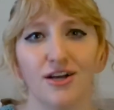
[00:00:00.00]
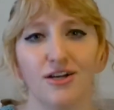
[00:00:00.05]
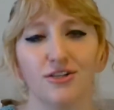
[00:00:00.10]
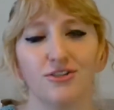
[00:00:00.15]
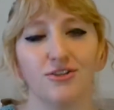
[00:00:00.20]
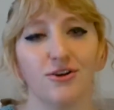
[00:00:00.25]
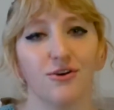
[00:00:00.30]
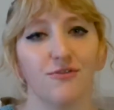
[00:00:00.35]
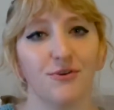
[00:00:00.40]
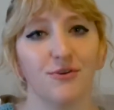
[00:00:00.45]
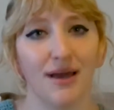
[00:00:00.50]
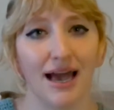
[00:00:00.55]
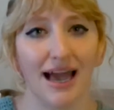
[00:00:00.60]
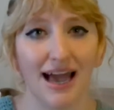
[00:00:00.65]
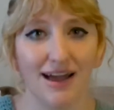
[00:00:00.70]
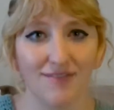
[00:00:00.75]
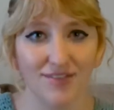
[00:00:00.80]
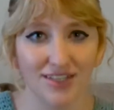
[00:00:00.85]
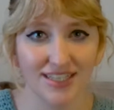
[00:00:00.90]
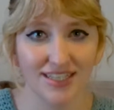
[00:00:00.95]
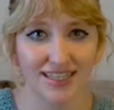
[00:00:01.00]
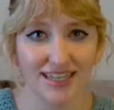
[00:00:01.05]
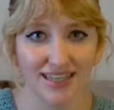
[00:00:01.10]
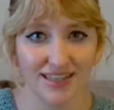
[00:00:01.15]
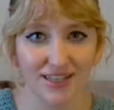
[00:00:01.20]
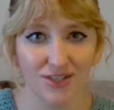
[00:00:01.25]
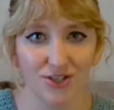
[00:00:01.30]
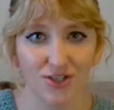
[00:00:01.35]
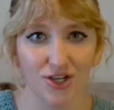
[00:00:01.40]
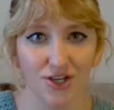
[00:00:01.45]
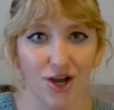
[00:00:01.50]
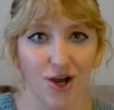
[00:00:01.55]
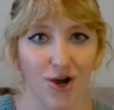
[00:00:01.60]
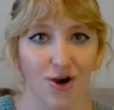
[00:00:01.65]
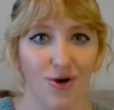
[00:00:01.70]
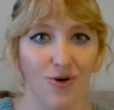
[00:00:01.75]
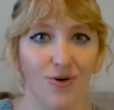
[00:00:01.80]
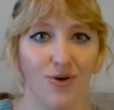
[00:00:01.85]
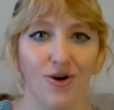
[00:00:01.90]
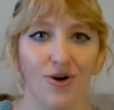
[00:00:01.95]
So if you haven't seen the
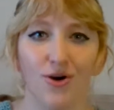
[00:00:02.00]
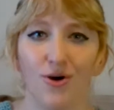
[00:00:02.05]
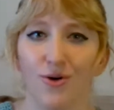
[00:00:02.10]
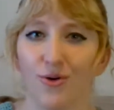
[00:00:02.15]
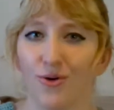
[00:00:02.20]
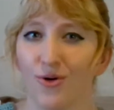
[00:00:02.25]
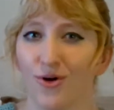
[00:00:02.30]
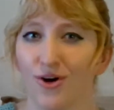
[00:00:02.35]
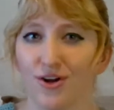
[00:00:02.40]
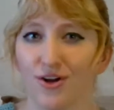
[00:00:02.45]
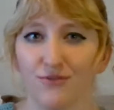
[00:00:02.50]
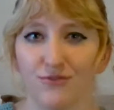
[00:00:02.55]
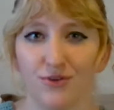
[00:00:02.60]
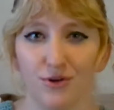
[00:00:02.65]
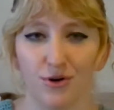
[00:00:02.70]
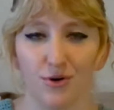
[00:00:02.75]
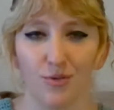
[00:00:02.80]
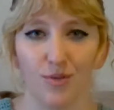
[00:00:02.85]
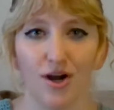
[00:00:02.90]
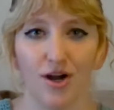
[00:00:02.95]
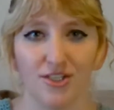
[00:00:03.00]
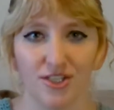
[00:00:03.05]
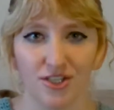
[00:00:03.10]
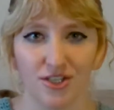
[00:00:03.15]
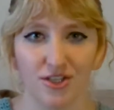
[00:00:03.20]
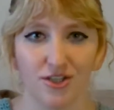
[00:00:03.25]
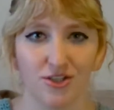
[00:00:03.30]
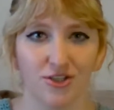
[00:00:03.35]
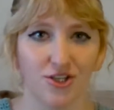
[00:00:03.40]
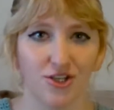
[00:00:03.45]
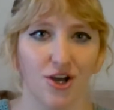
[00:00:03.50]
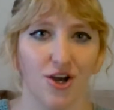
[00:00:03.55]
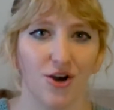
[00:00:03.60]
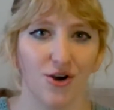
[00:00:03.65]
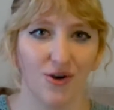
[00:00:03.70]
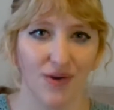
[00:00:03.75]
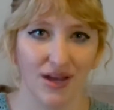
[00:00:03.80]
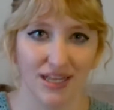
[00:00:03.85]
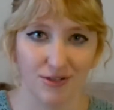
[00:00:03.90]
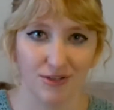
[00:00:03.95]
show, or if you are watching the
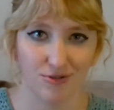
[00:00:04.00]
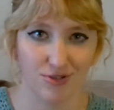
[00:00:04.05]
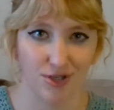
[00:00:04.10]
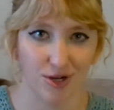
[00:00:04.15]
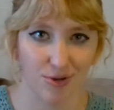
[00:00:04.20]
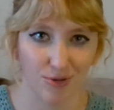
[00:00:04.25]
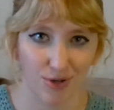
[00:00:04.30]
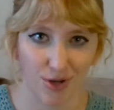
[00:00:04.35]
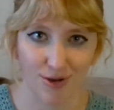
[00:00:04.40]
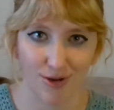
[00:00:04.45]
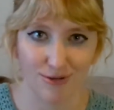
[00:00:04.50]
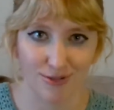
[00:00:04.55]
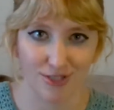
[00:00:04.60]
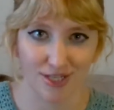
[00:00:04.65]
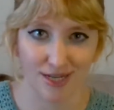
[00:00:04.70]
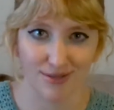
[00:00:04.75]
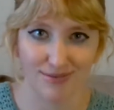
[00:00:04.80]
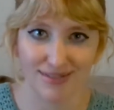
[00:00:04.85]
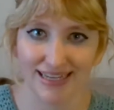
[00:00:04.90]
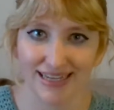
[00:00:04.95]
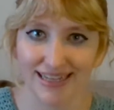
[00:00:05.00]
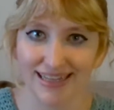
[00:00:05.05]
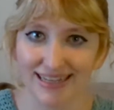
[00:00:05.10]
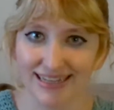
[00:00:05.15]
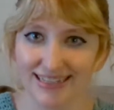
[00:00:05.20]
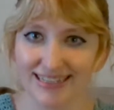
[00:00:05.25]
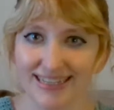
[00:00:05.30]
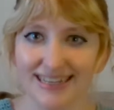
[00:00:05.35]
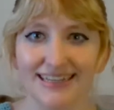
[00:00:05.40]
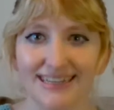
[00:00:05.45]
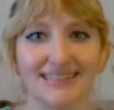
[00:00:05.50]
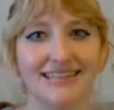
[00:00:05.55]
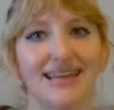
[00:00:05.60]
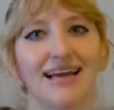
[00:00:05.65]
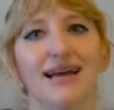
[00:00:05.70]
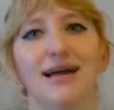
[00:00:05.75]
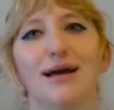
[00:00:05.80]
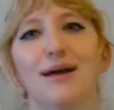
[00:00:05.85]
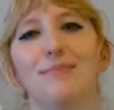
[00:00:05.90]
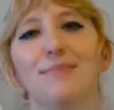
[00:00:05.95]
show and you don't know who James Gillies is,
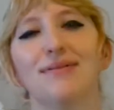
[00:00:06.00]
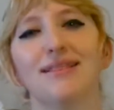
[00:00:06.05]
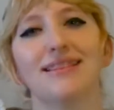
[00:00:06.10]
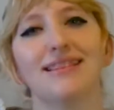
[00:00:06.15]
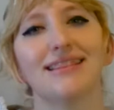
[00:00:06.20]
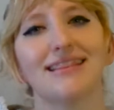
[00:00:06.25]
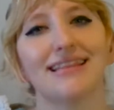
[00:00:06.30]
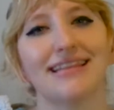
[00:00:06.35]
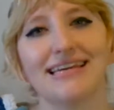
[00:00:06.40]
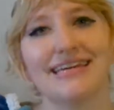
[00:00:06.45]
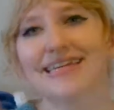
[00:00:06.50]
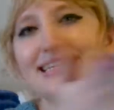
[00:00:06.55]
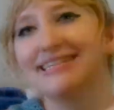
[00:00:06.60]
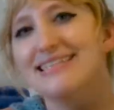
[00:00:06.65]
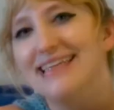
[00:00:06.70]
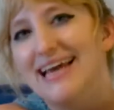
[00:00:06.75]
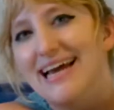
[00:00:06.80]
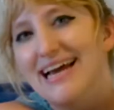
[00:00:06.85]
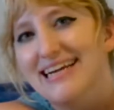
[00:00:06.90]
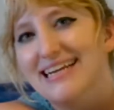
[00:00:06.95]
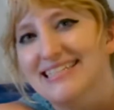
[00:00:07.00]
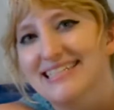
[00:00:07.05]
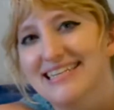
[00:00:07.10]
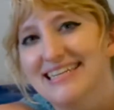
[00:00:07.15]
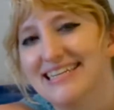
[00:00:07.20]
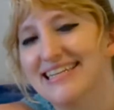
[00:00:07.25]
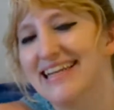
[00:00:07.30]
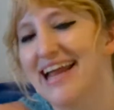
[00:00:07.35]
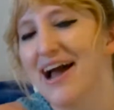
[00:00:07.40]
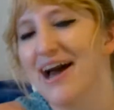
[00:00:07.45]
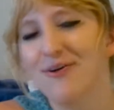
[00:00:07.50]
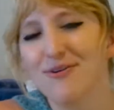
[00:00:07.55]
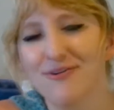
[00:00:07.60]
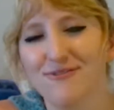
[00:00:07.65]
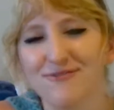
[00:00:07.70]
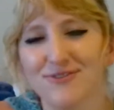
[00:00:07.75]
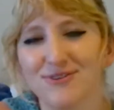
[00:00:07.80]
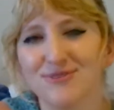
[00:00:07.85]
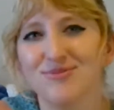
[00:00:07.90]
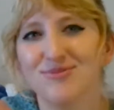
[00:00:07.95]
please exit now
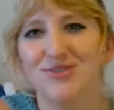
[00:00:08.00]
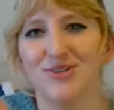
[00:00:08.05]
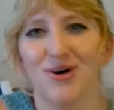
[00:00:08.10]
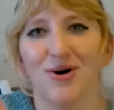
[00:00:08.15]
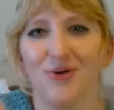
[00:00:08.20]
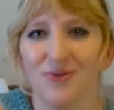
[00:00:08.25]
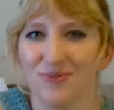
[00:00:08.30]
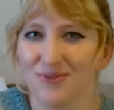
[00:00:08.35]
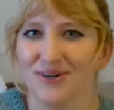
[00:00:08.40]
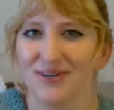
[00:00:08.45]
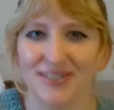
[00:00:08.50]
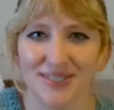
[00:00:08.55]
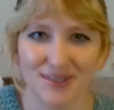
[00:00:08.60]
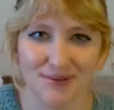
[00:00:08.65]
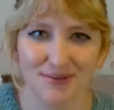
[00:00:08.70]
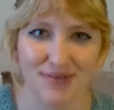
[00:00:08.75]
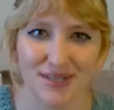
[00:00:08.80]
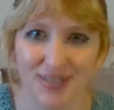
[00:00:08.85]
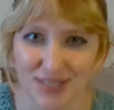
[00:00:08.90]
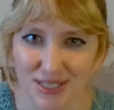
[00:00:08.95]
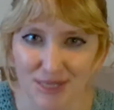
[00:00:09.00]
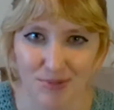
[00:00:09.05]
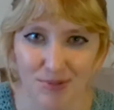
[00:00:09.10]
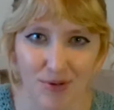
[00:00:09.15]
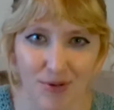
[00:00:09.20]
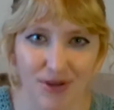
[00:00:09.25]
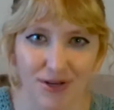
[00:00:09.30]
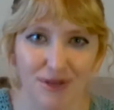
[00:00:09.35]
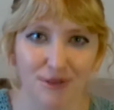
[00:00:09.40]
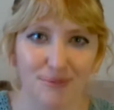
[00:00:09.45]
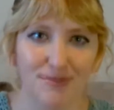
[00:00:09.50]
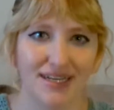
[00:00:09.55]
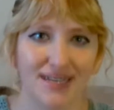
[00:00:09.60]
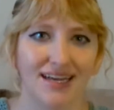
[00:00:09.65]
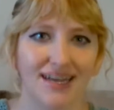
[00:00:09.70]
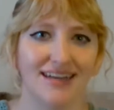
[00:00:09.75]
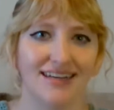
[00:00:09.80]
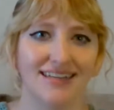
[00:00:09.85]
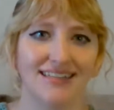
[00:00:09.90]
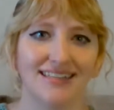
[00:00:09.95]
if you don't want to be spoiled,
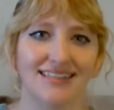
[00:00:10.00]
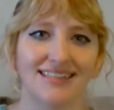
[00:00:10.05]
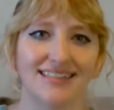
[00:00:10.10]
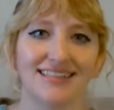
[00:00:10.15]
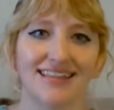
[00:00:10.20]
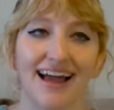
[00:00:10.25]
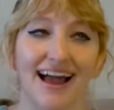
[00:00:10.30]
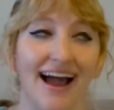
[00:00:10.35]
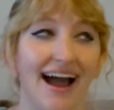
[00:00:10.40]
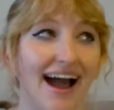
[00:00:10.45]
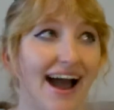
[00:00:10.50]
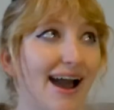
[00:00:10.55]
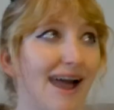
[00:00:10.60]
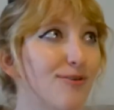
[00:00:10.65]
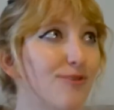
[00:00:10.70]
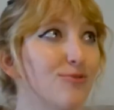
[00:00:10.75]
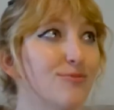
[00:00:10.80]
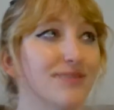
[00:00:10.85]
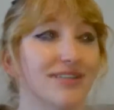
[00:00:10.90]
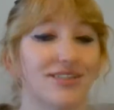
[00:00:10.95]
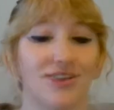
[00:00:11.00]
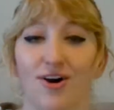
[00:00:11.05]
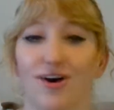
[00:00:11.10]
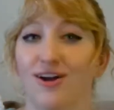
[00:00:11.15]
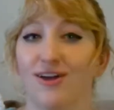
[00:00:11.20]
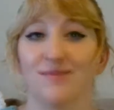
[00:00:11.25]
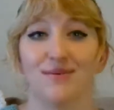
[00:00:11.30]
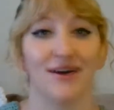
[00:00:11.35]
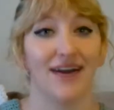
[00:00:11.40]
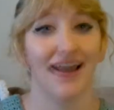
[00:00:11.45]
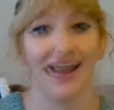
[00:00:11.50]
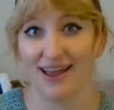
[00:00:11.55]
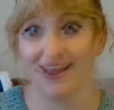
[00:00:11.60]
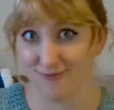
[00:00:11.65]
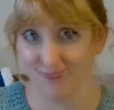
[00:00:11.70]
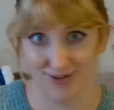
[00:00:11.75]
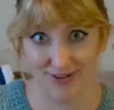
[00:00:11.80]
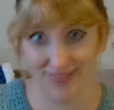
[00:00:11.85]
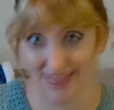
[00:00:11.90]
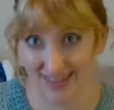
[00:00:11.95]
because I will be talking about
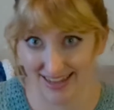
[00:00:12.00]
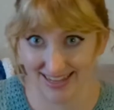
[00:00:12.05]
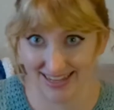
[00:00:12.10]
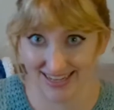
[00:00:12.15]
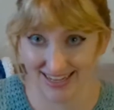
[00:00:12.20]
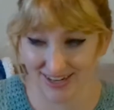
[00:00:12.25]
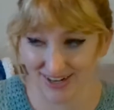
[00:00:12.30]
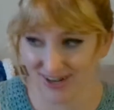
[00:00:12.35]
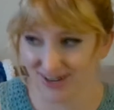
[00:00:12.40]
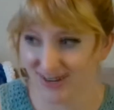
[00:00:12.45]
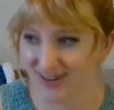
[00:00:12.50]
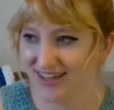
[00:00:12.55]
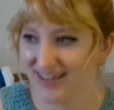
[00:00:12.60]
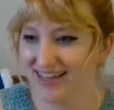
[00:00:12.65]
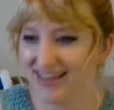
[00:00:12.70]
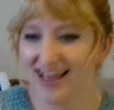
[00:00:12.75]
everything here.